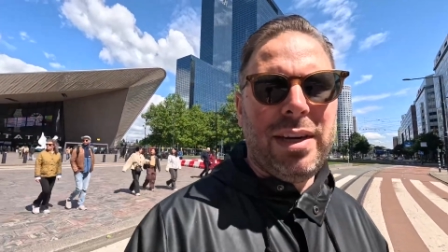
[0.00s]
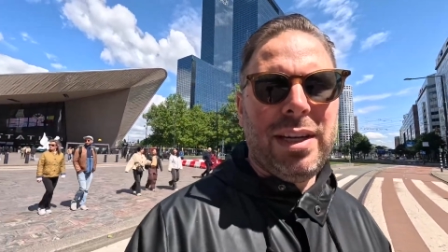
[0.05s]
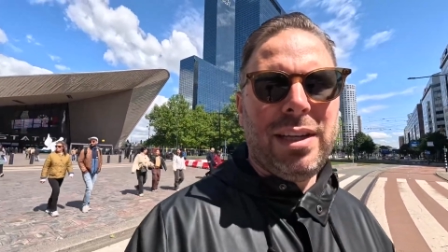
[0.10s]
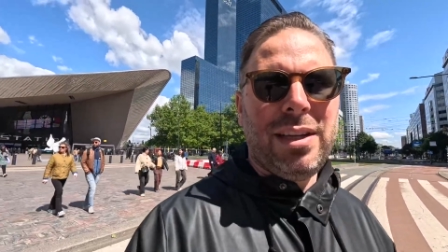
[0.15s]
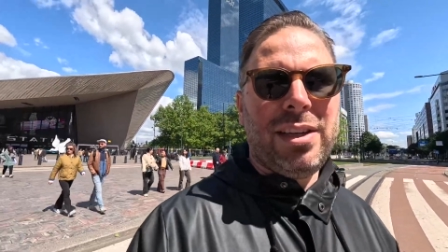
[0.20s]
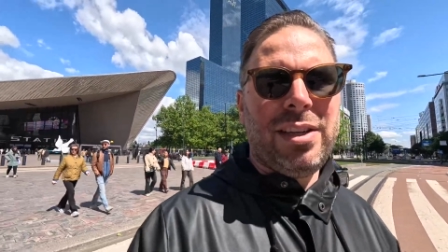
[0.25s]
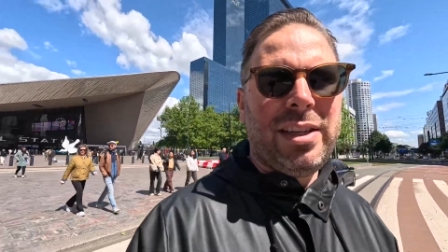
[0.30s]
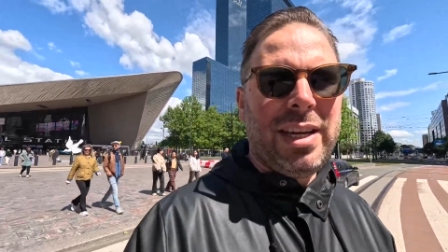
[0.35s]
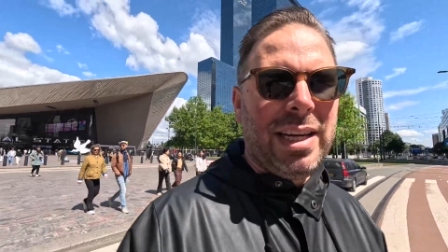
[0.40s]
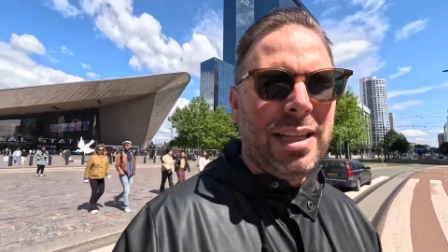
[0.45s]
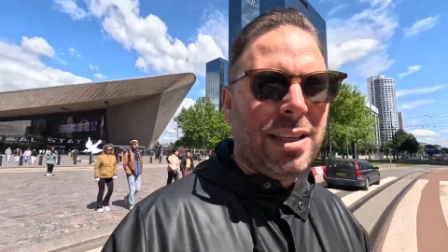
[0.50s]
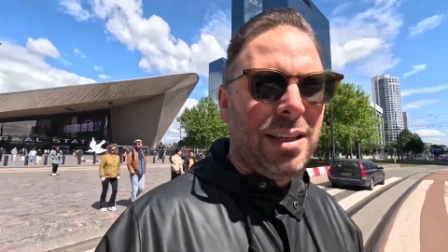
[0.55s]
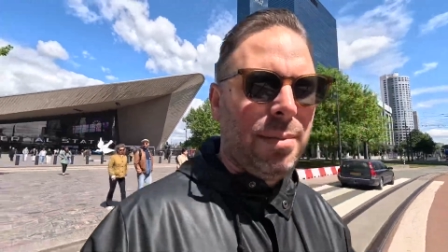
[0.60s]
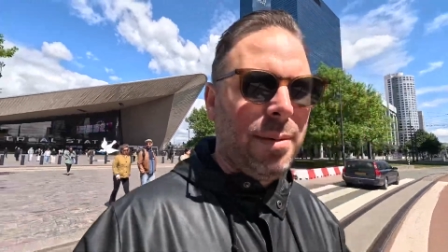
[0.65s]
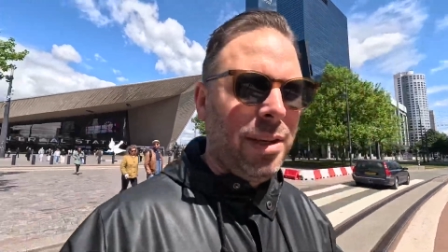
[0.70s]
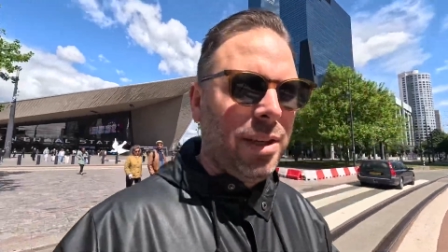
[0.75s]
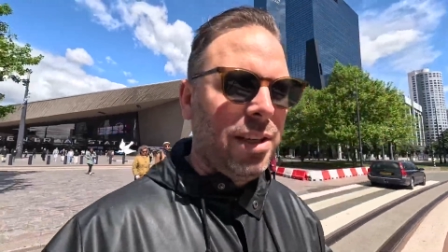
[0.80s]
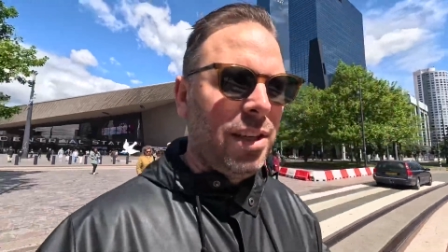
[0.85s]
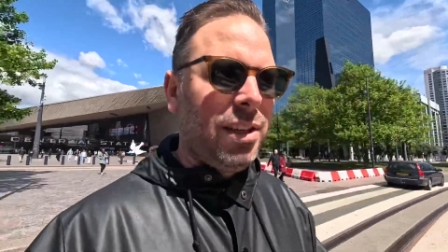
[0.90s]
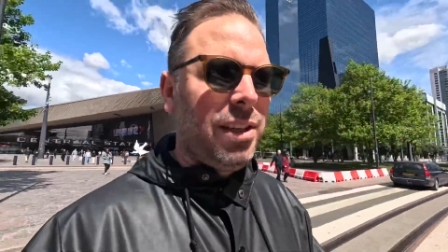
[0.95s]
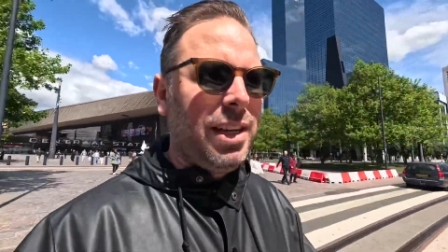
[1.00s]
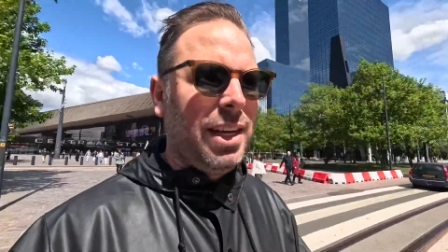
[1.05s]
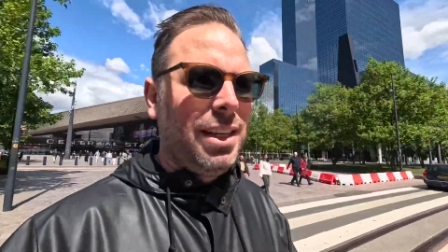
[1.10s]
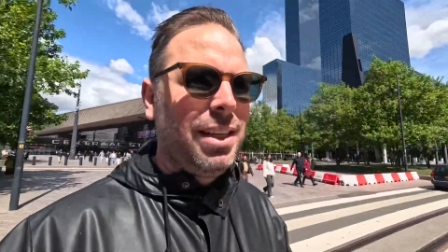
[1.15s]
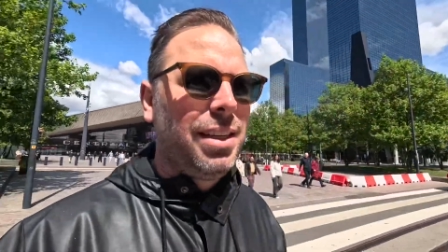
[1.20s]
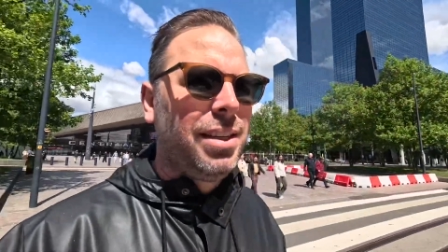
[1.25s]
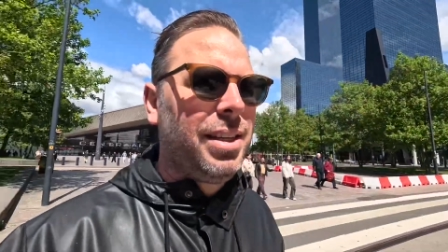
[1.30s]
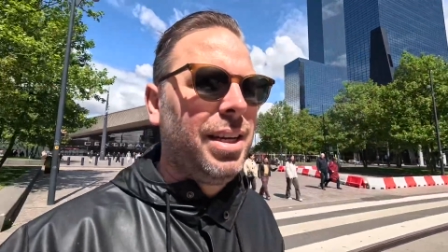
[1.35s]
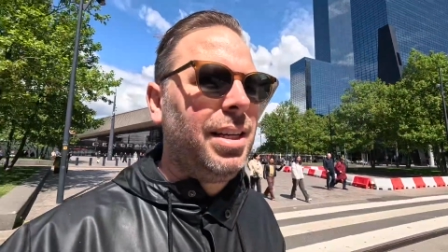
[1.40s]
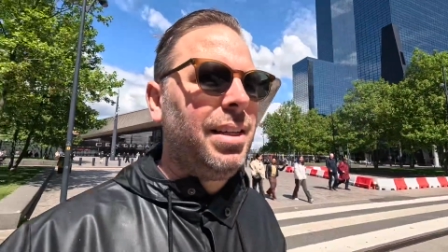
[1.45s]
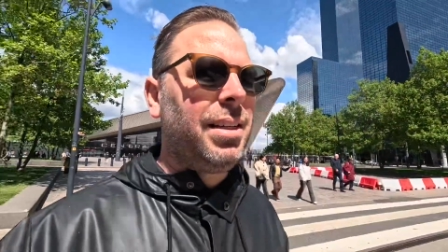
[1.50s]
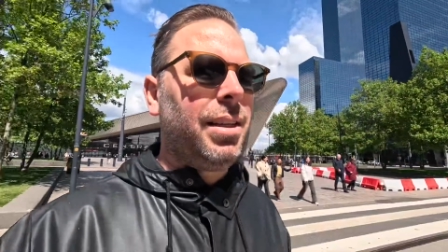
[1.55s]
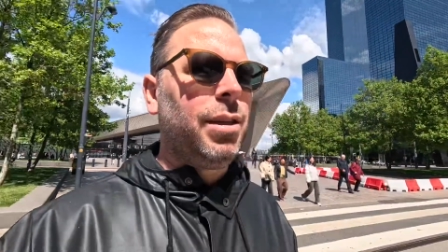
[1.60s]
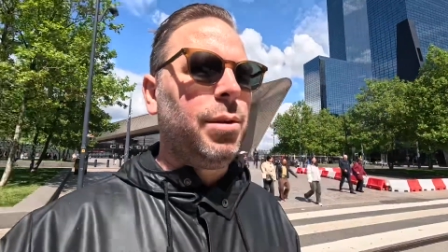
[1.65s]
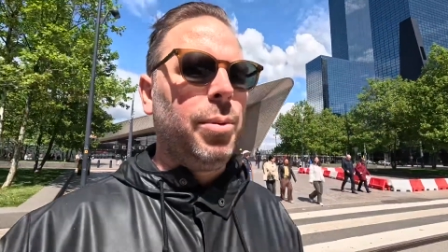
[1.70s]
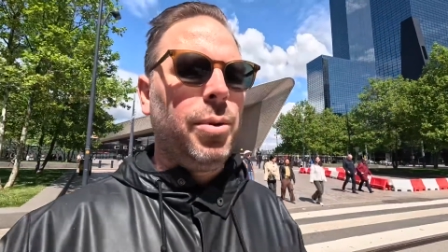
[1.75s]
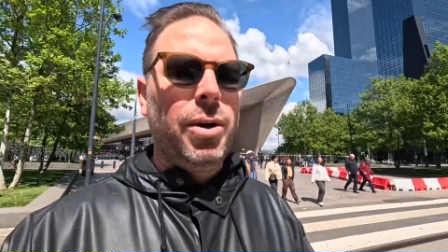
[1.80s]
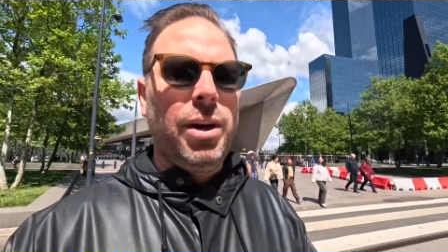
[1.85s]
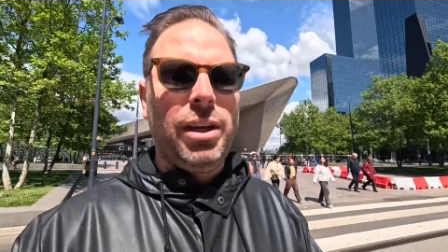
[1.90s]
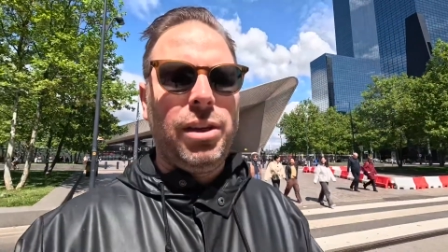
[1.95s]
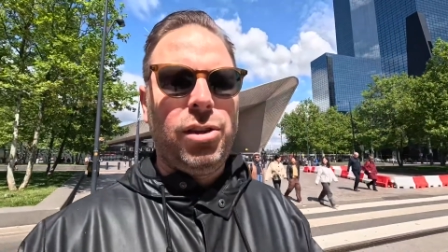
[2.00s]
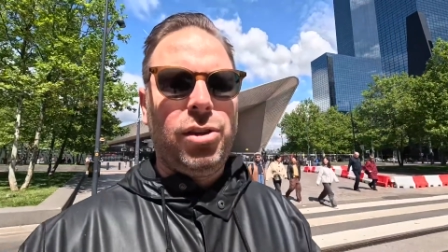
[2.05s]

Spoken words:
in the center, because the center is more like